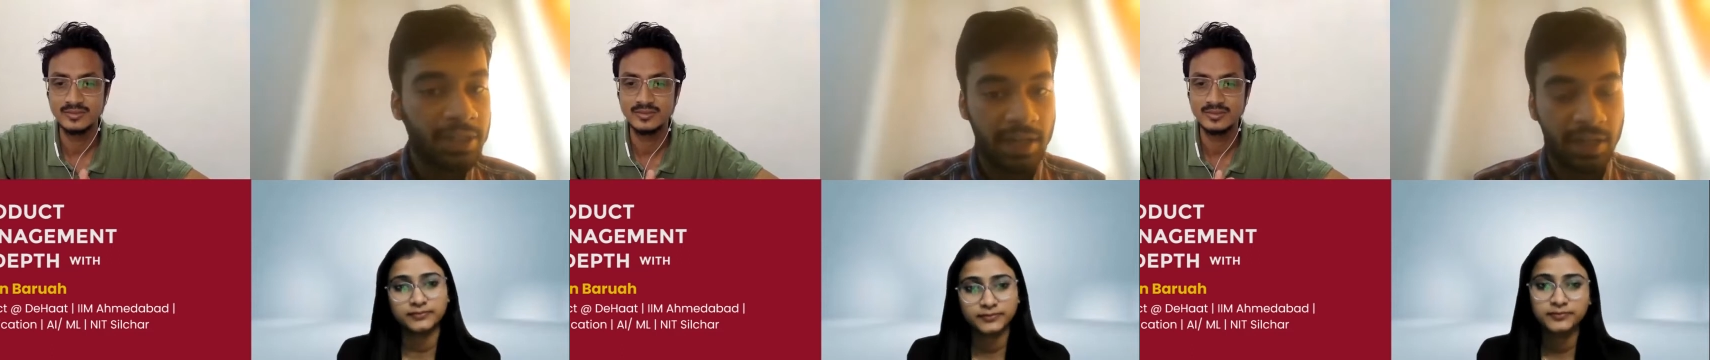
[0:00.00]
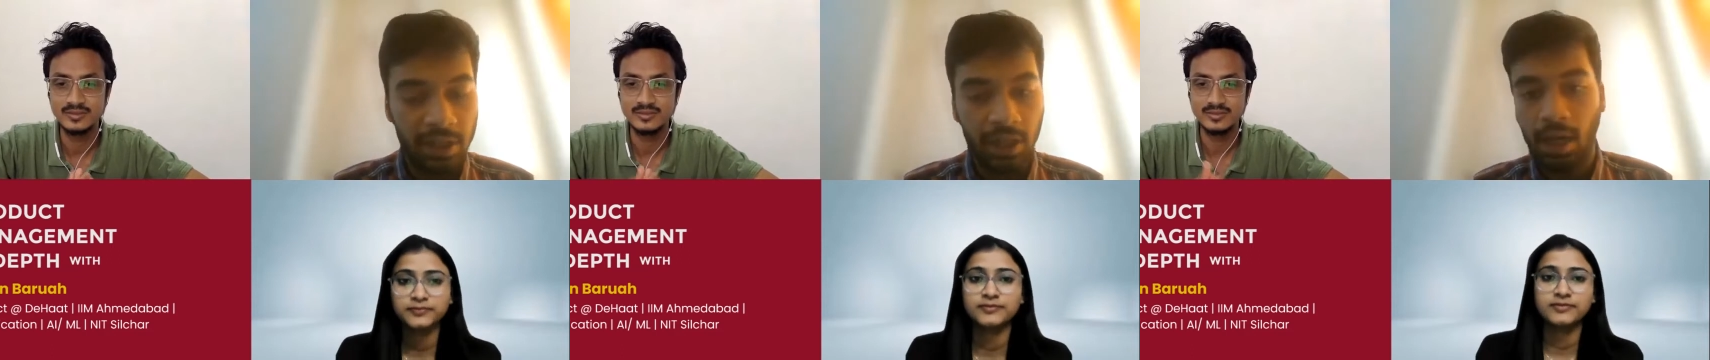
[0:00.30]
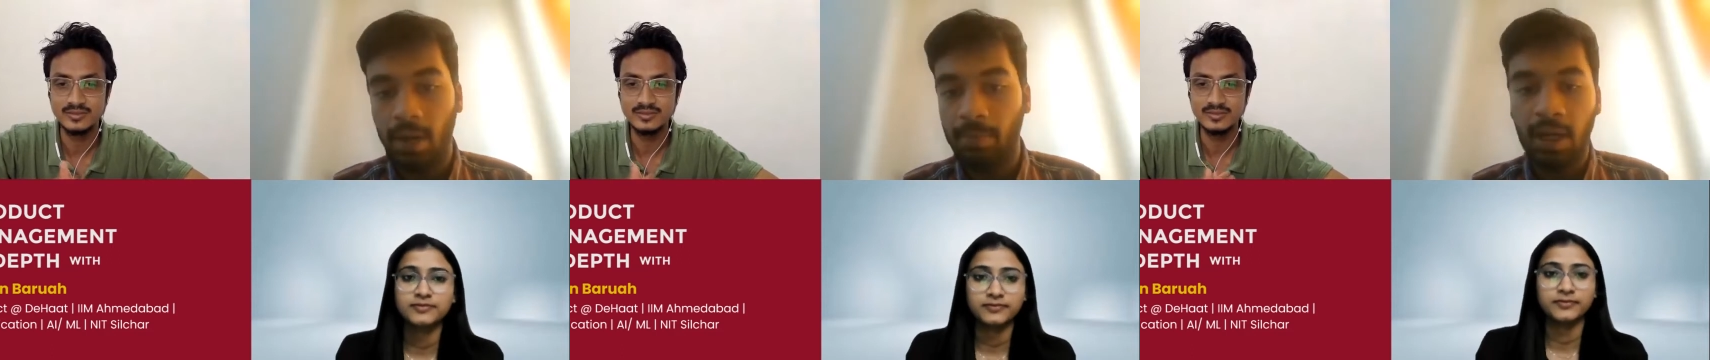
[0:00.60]
Speaker 1: strategy,
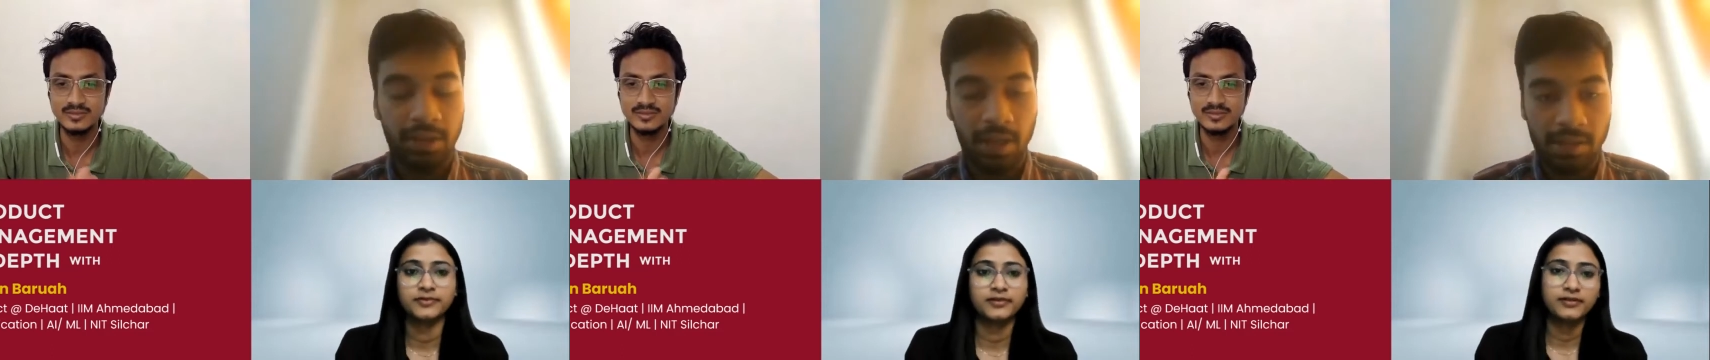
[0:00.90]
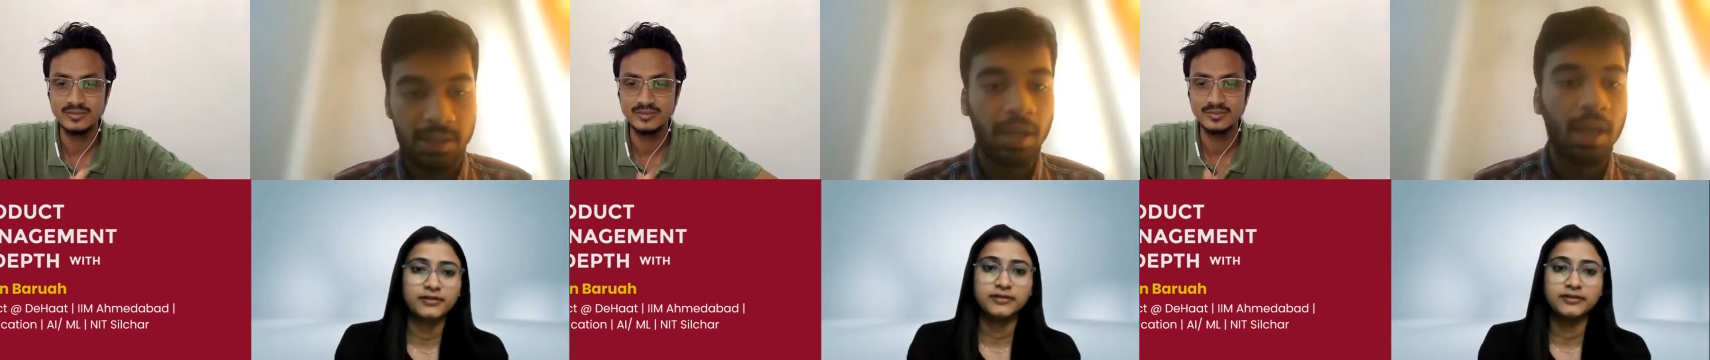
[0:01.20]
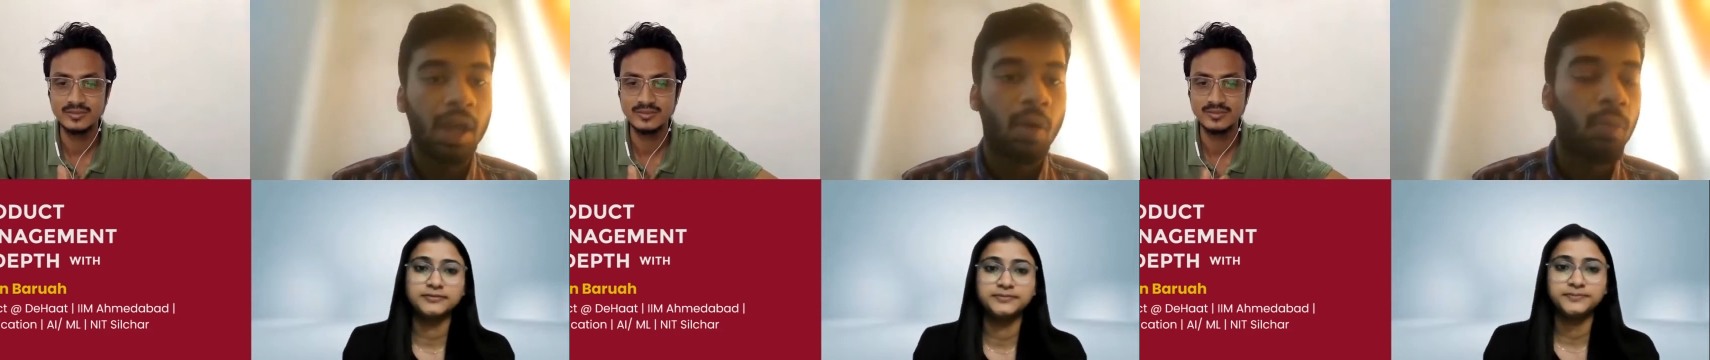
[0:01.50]
among others.
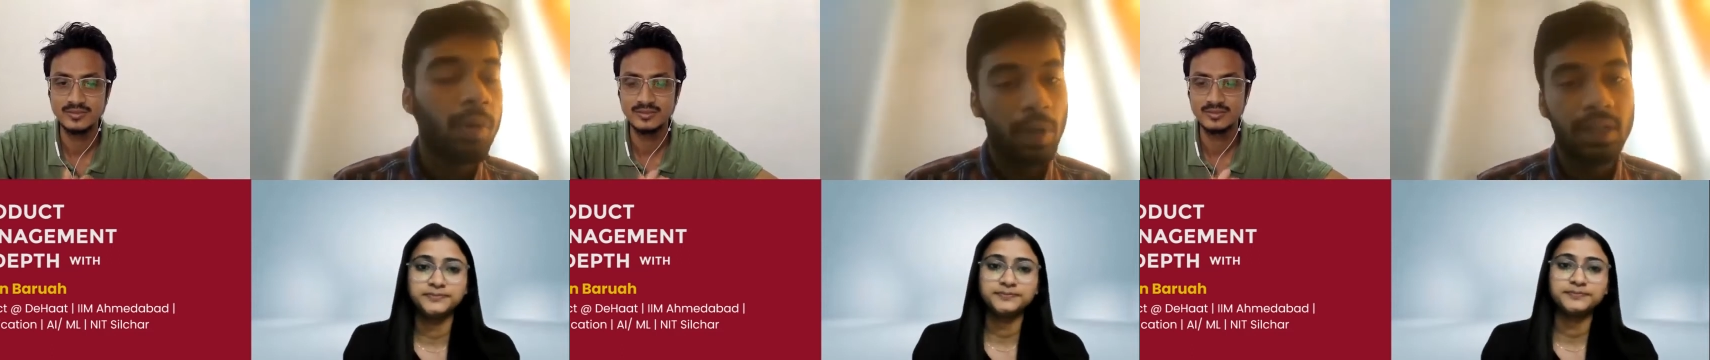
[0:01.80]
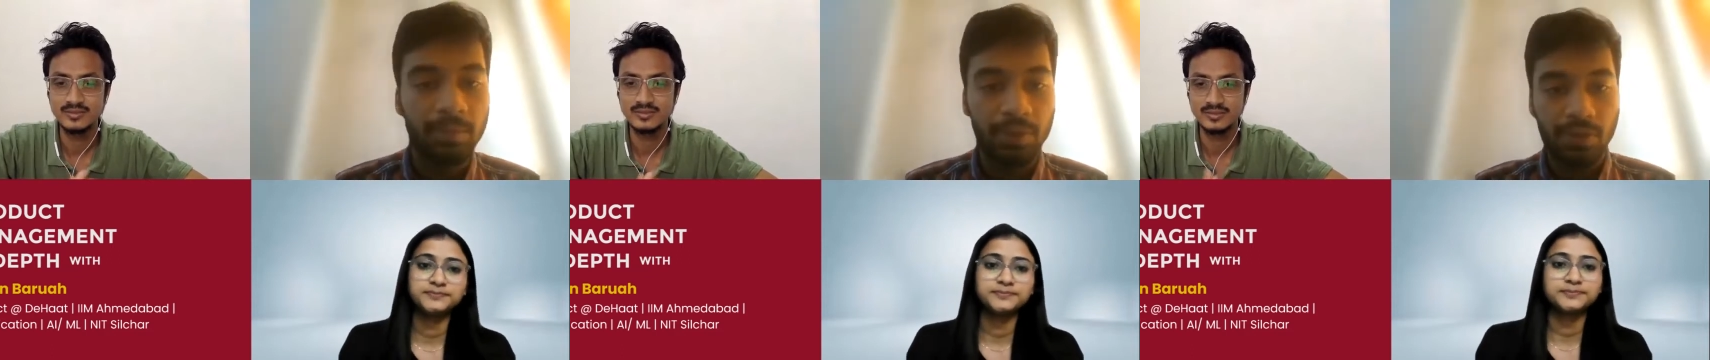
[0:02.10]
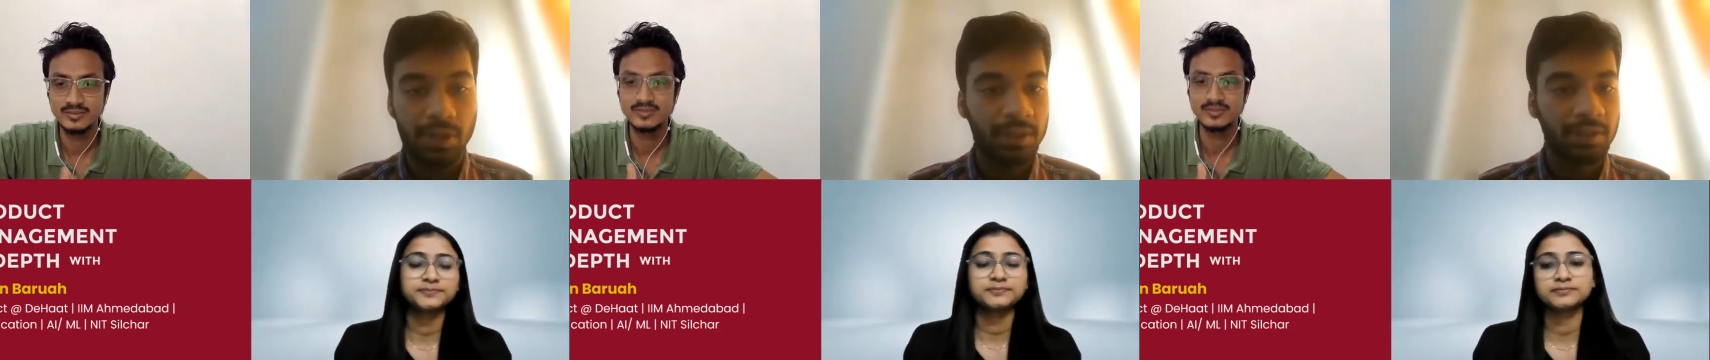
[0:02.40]
We welcome you,
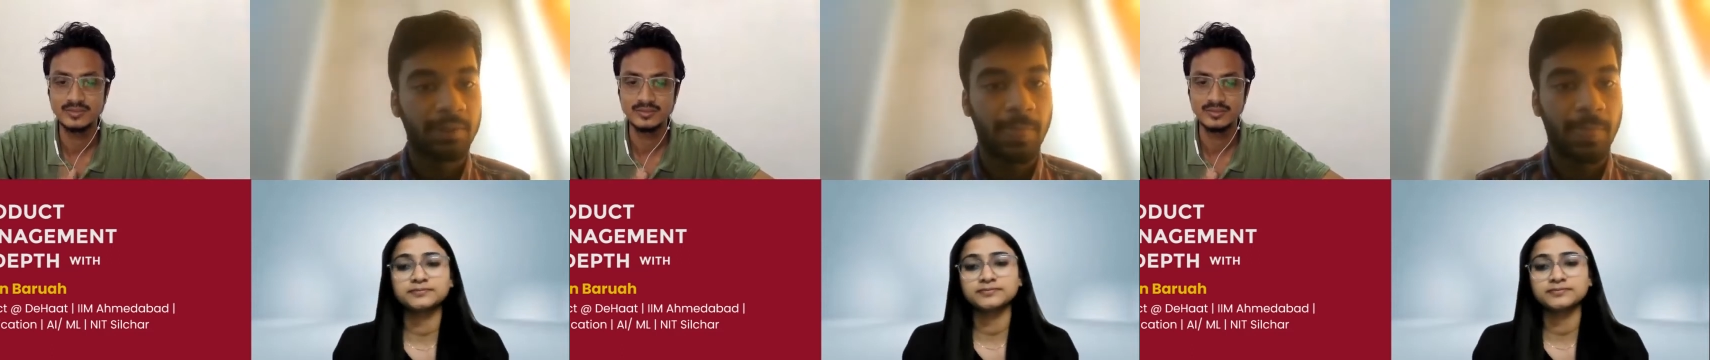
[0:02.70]
sir.